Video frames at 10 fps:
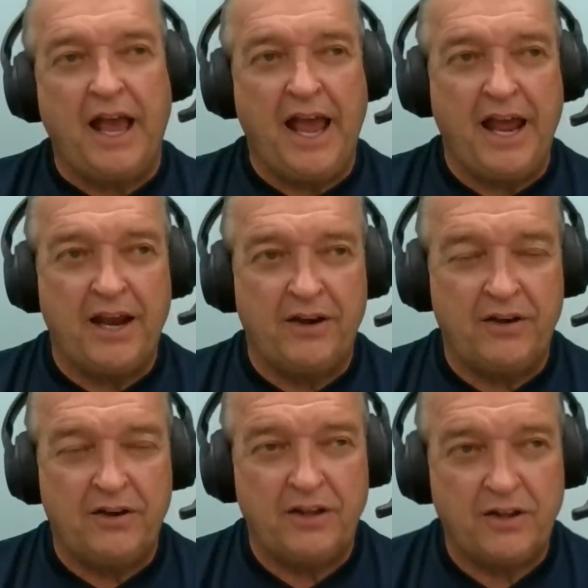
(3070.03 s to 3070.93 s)

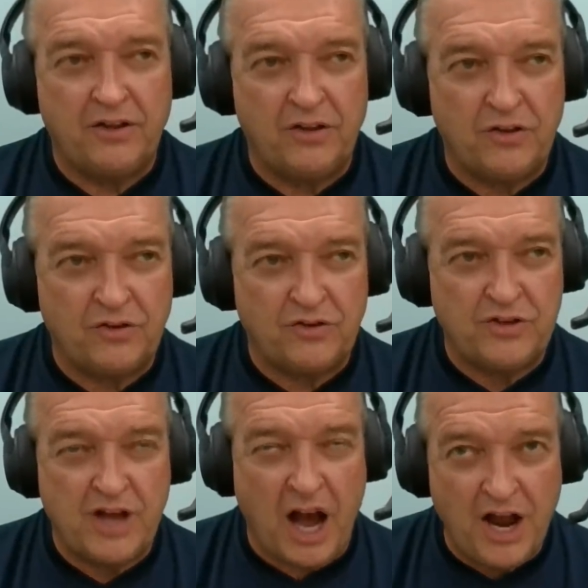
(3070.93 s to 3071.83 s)
and
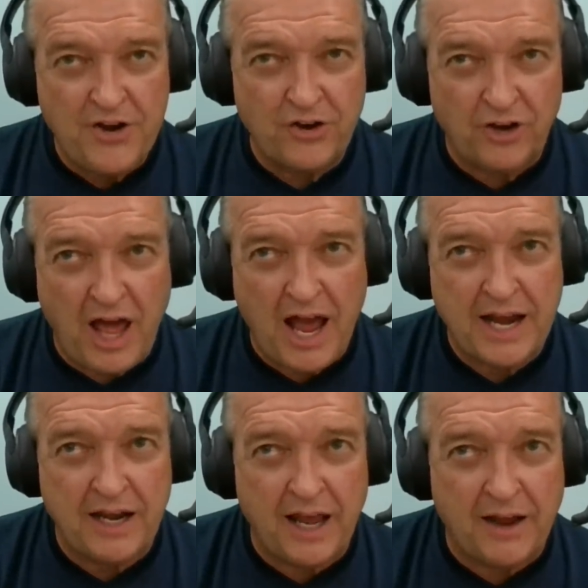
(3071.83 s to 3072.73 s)
underline